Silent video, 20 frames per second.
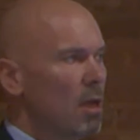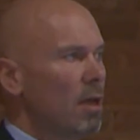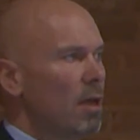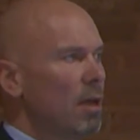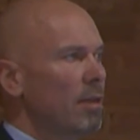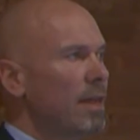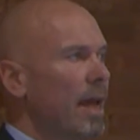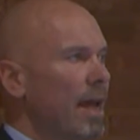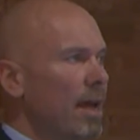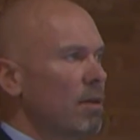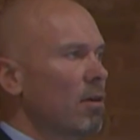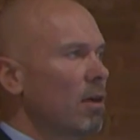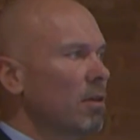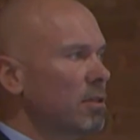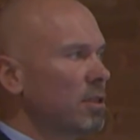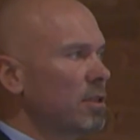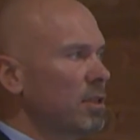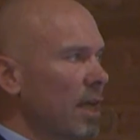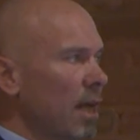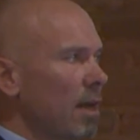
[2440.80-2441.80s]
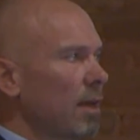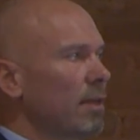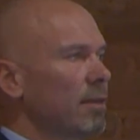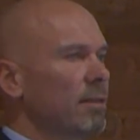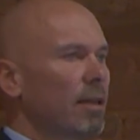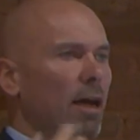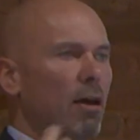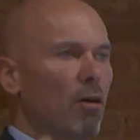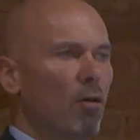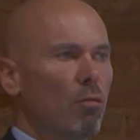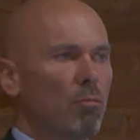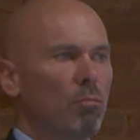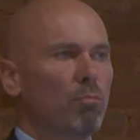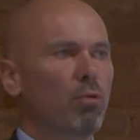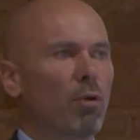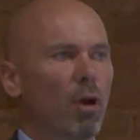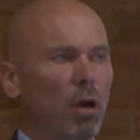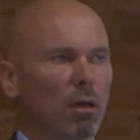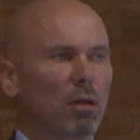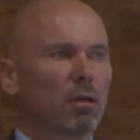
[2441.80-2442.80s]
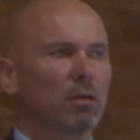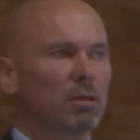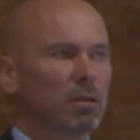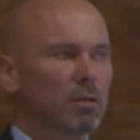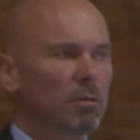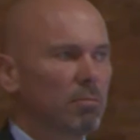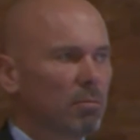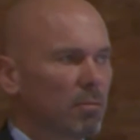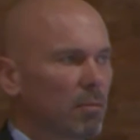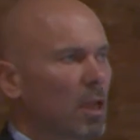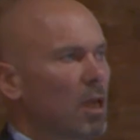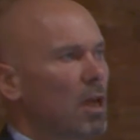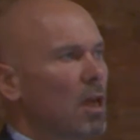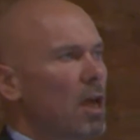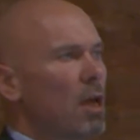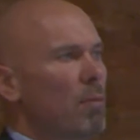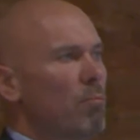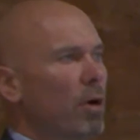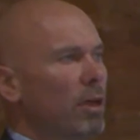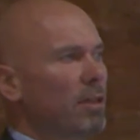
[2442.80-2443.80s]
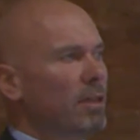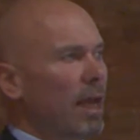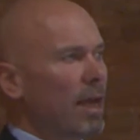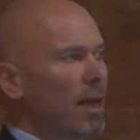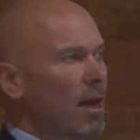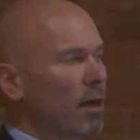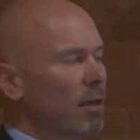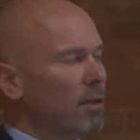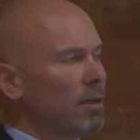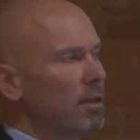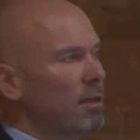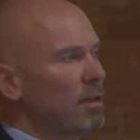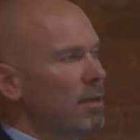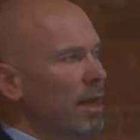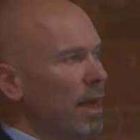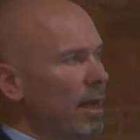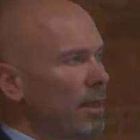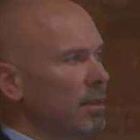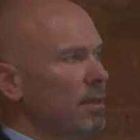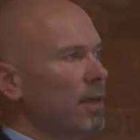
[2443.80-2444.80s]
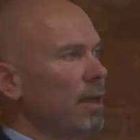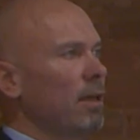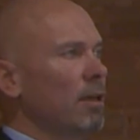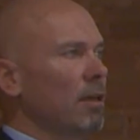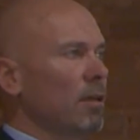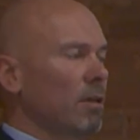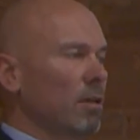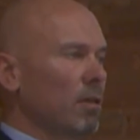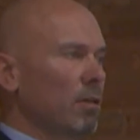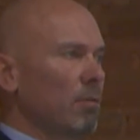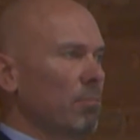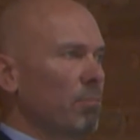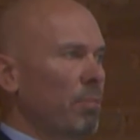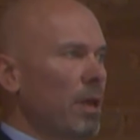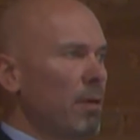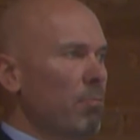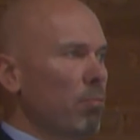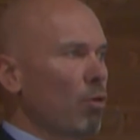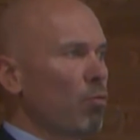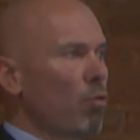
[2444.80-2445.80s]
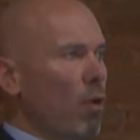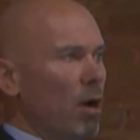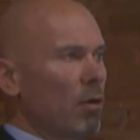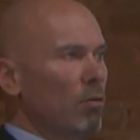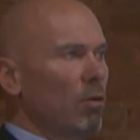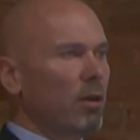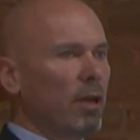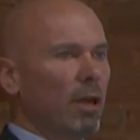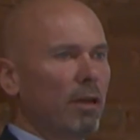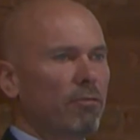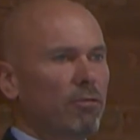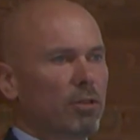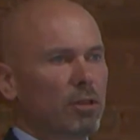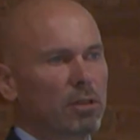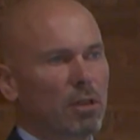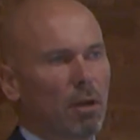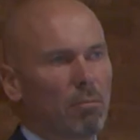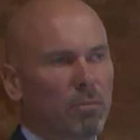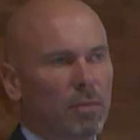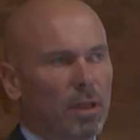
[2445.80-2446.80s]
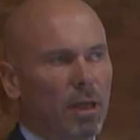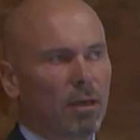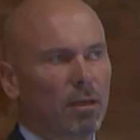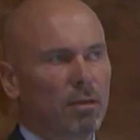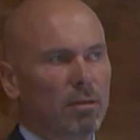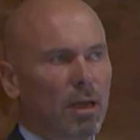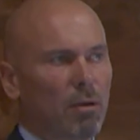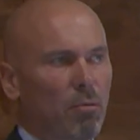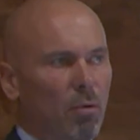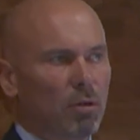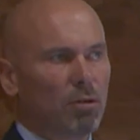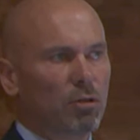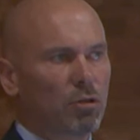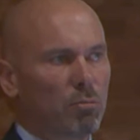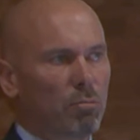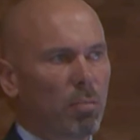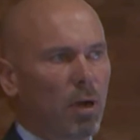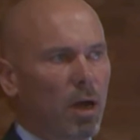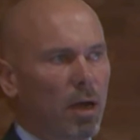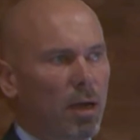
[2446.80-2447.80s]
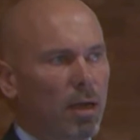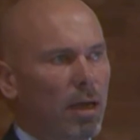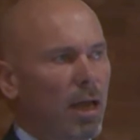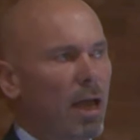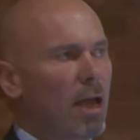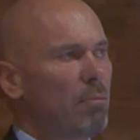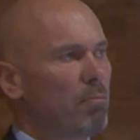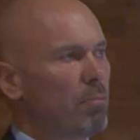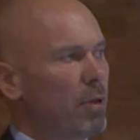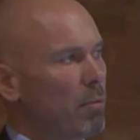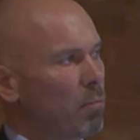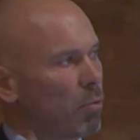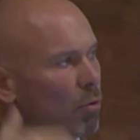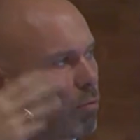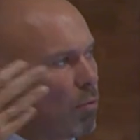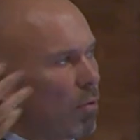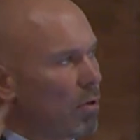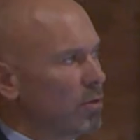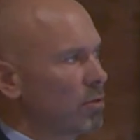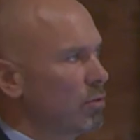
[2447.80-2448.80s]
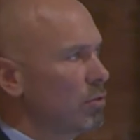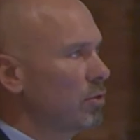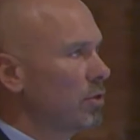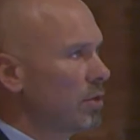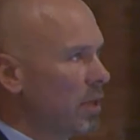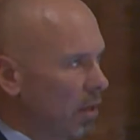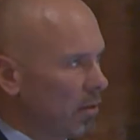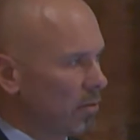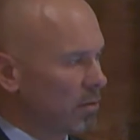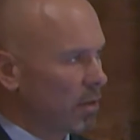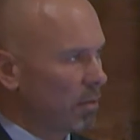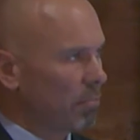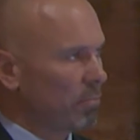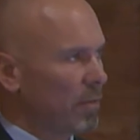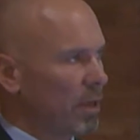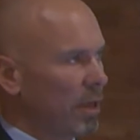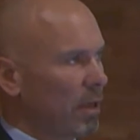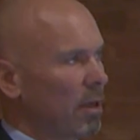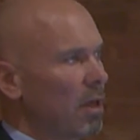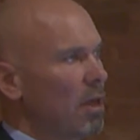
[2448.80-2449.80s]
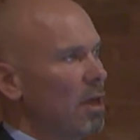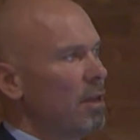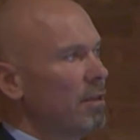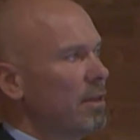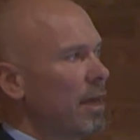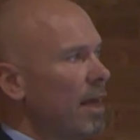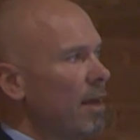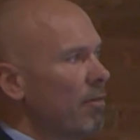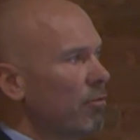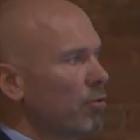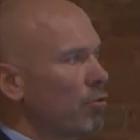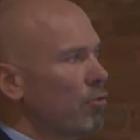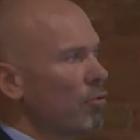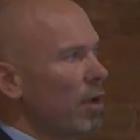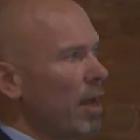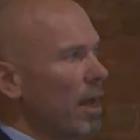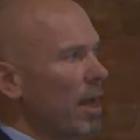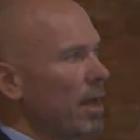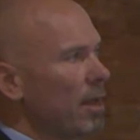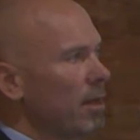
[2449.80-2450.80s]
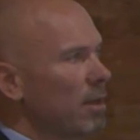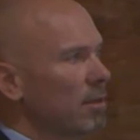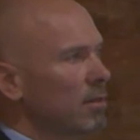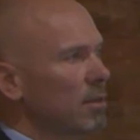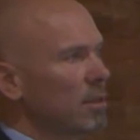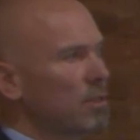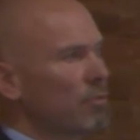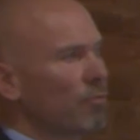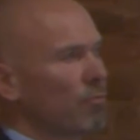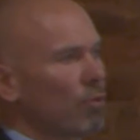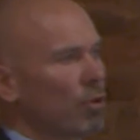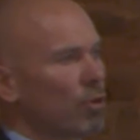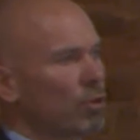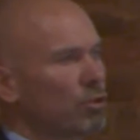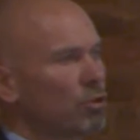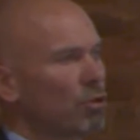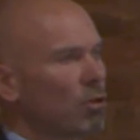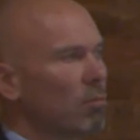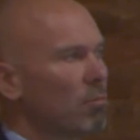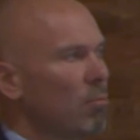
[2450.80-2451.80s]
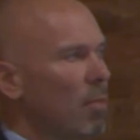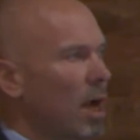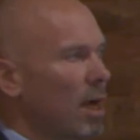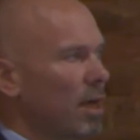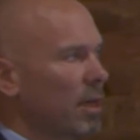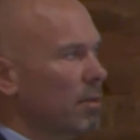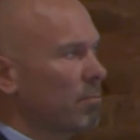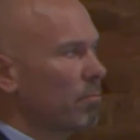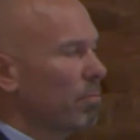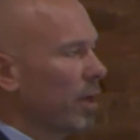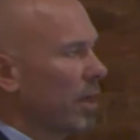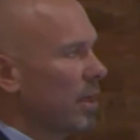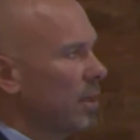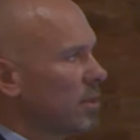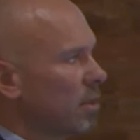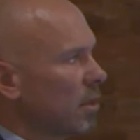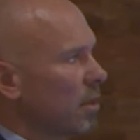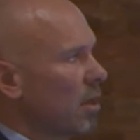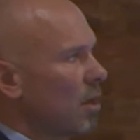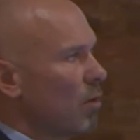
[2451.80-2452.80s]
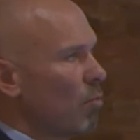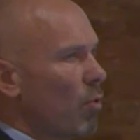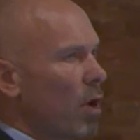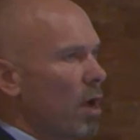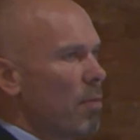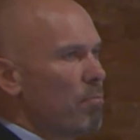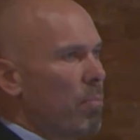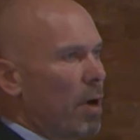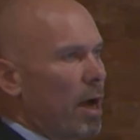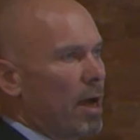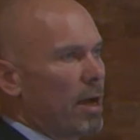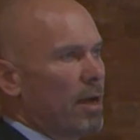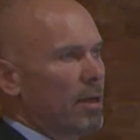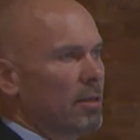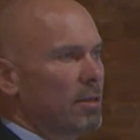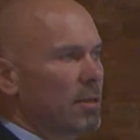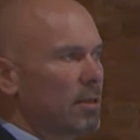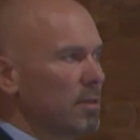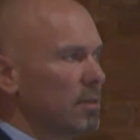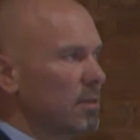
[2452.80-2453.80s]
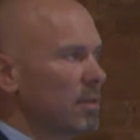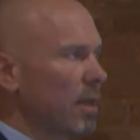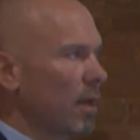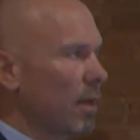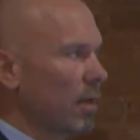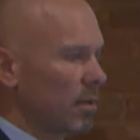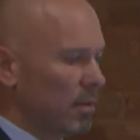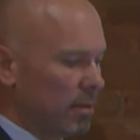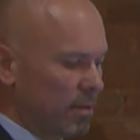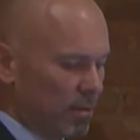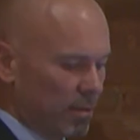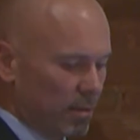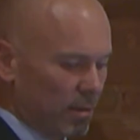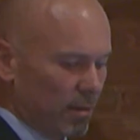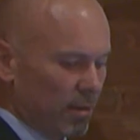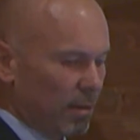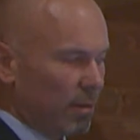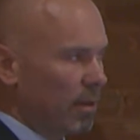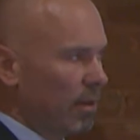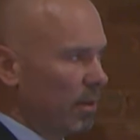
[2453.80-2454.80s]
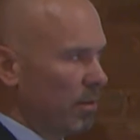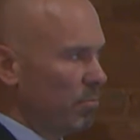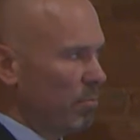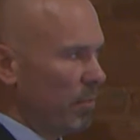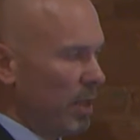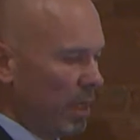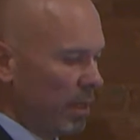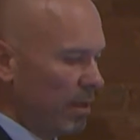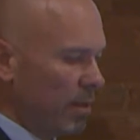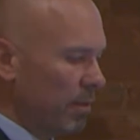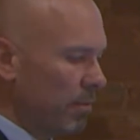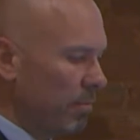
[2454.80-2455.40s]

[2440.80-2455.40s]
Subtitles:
They are not selling their own products, but they are connecting people who are looking for something they want to buy and people who want to sell something. They have created this virtual marketplace where buyers and sellers can meet.